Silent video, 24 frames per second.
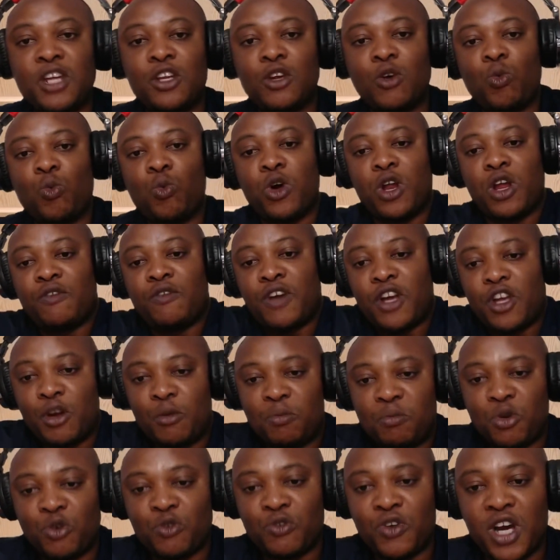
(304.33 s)
on whatever your
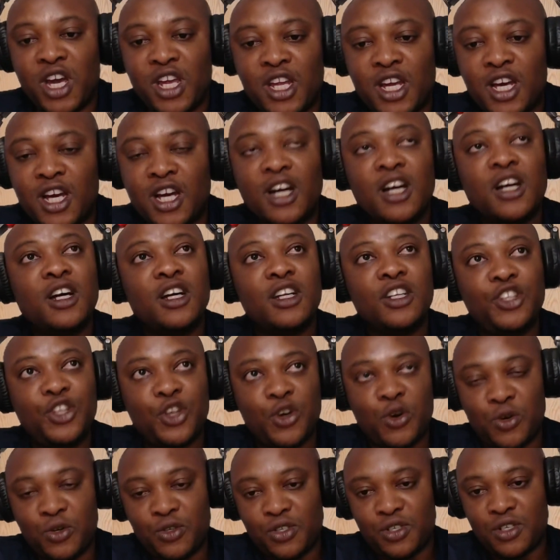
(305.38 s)
provider
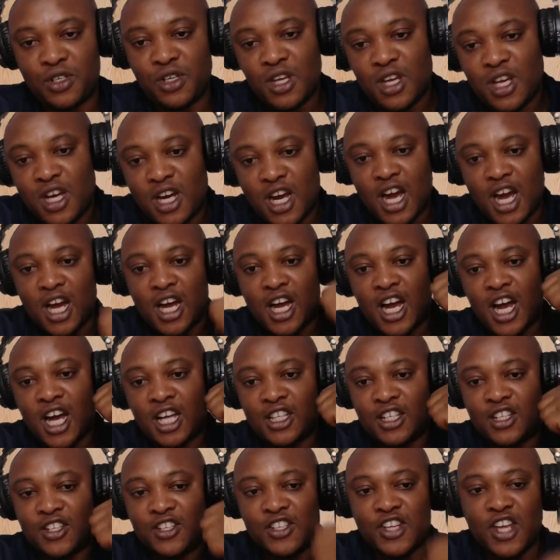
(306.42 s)
does. And
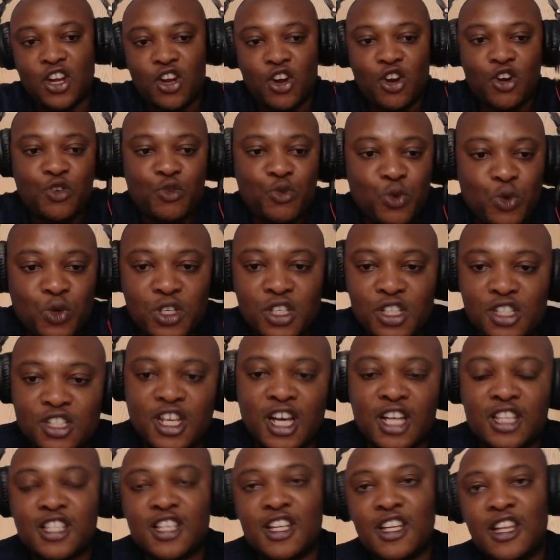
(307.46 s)
the second rule is
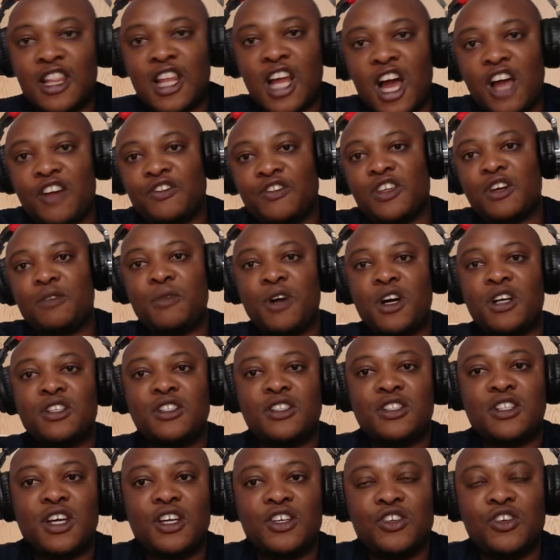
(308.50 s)
that lifetime
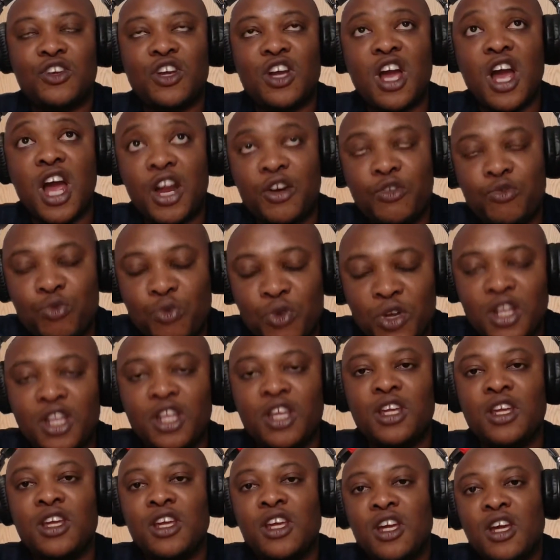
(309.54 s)
ISA, you can't
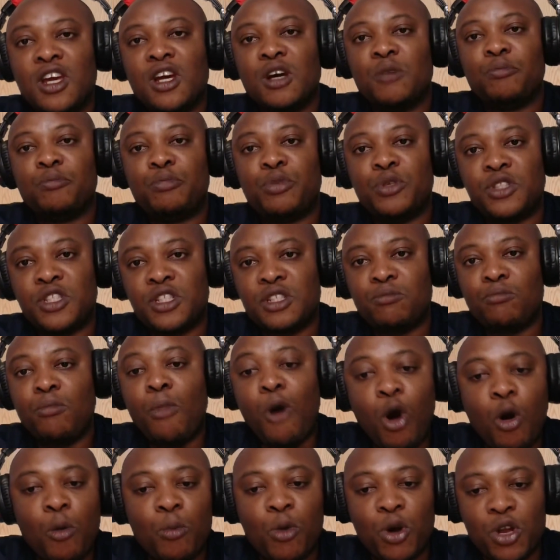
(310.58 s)
really put in
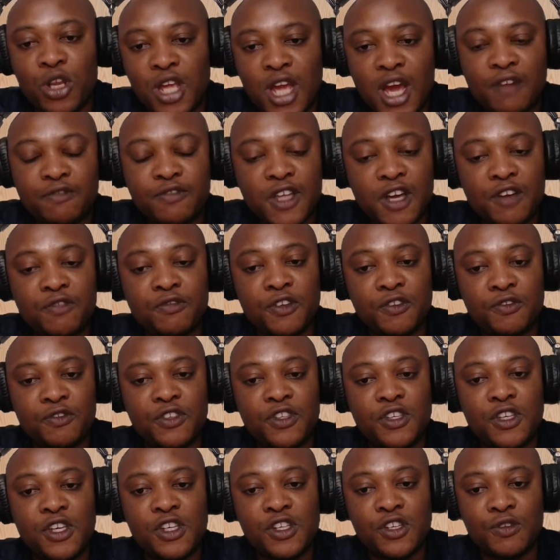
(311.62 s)
more money after 50
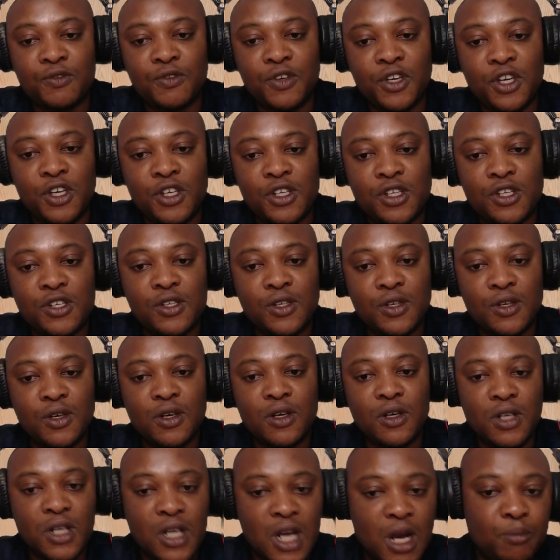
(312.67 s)
years of age. So
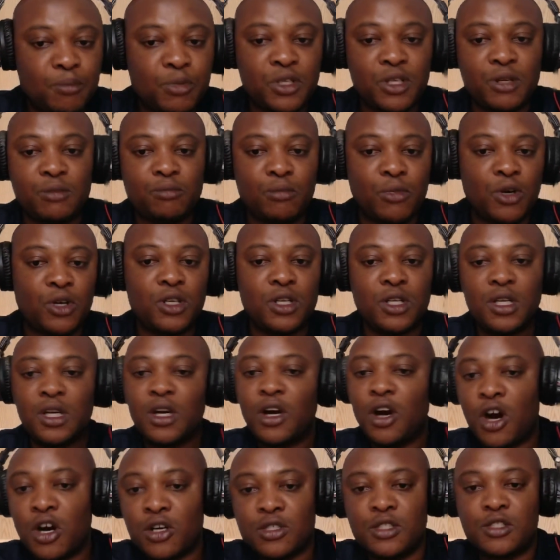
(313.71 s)
you can put in money
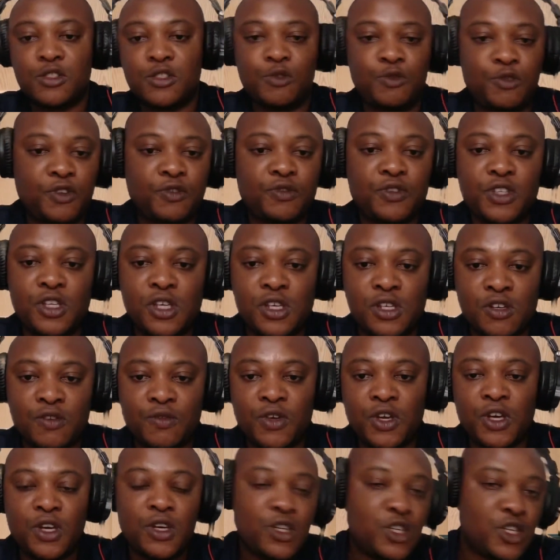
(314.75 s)
until 50 years of
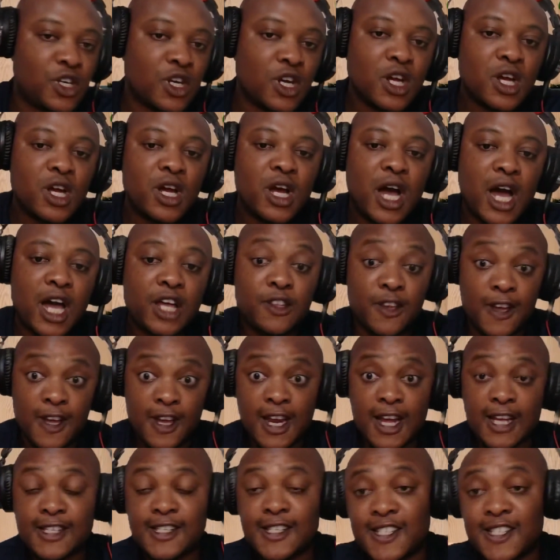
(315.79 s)
age, and you can
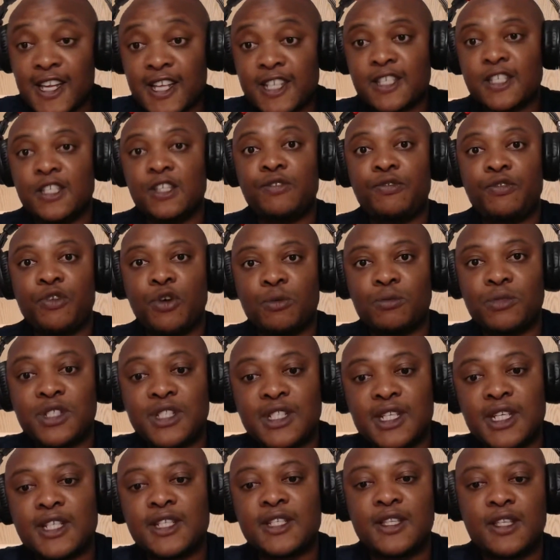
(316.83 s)
assess it from
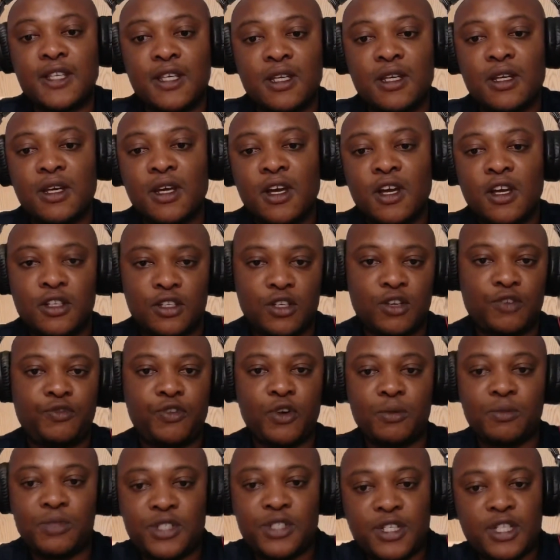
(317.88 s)
60. So
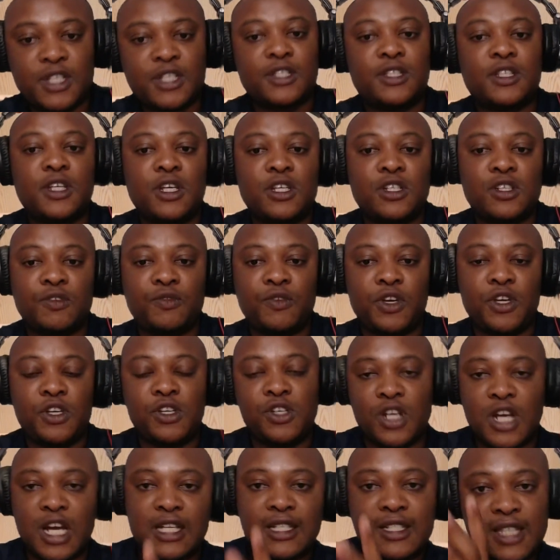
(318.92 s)
from 60 years of age, you
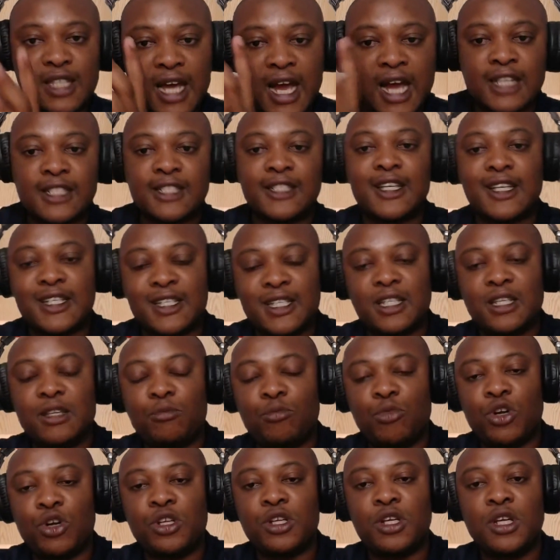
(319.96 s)
can start assessing the
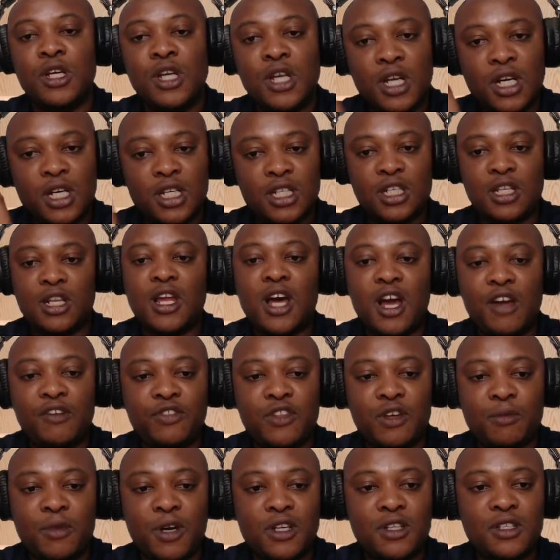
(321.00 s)
money in the
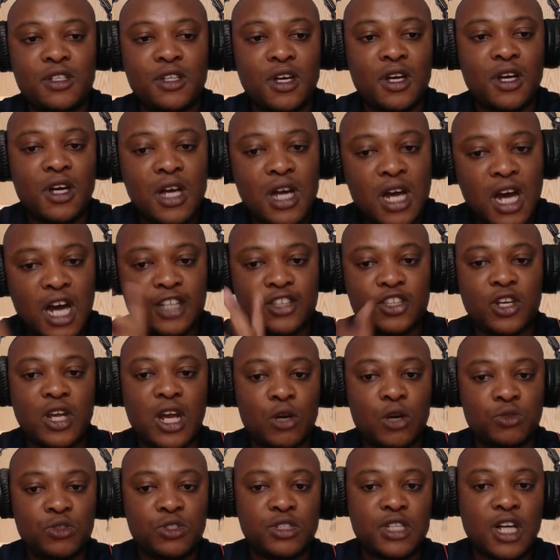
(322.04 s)
lifetime ISA. I thought I'll
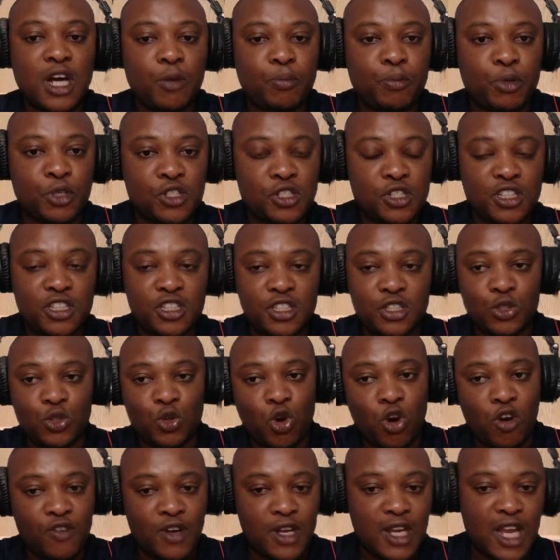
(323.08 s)
use that opportunity to
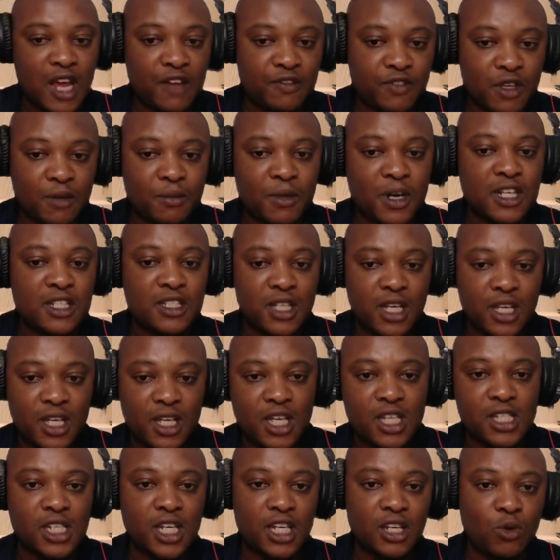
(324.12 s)
cover lifetime ISA in
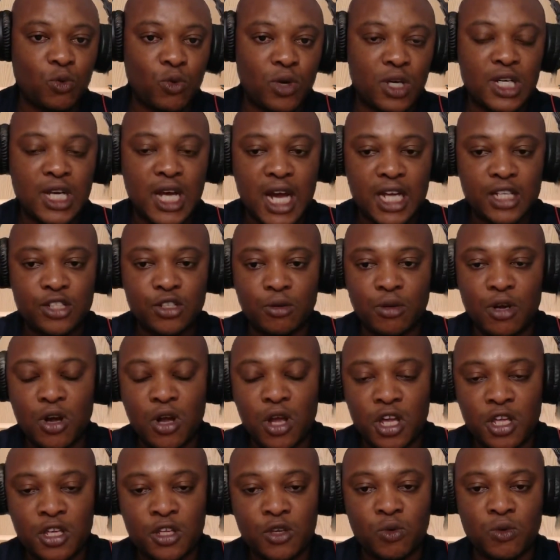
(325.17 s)
case anyone has
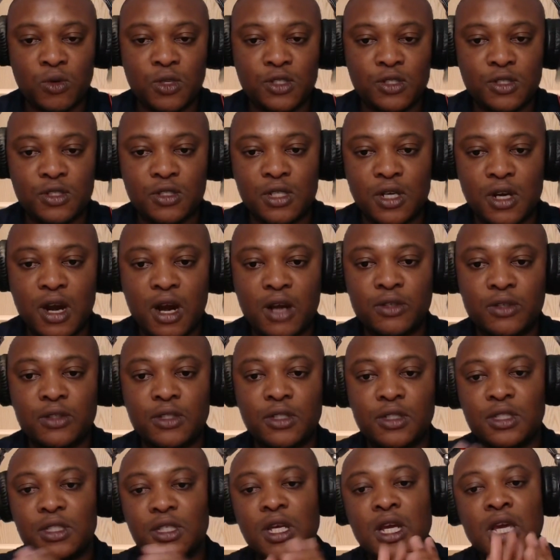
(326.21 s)
any questions around
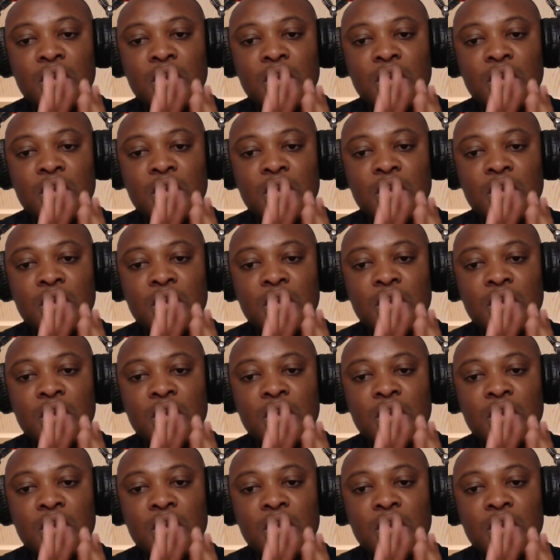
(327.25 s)
it.